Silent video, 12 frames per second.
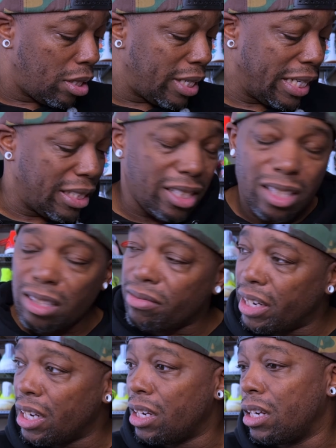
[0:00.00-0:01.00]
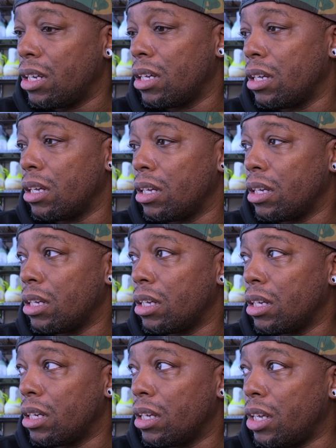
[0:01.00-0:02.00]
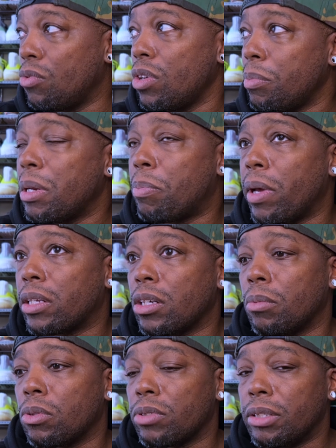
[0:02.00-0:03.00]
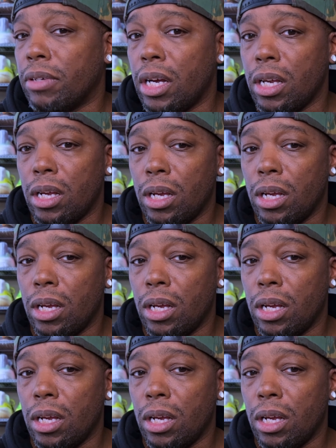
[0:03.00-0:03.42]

is it the 3? It will be the Peg Turbo 3, right?